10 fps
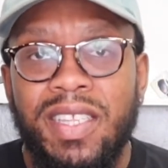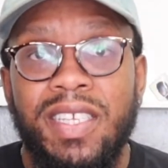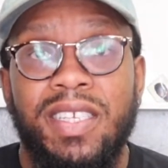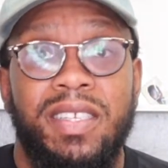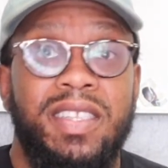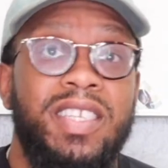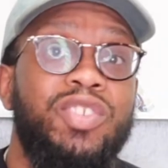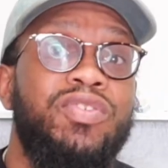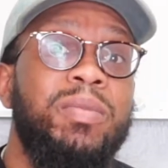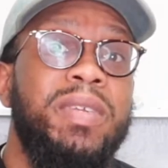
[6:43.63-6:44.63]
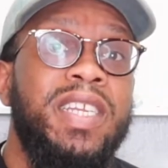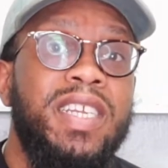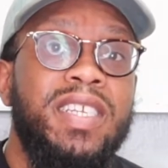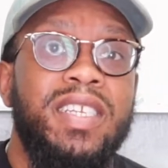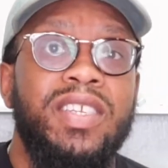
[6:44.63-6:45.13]
There's
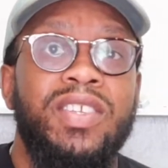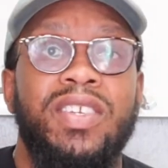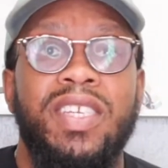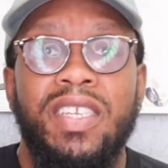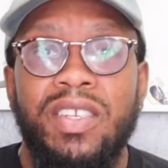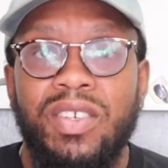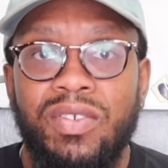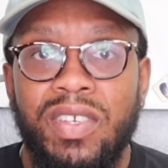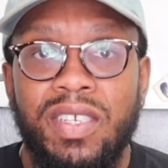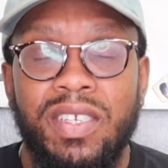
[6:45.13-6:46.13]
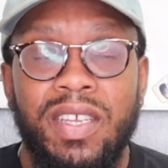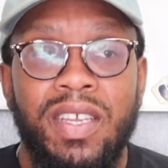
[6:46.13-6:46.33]
discrimination in certain industries.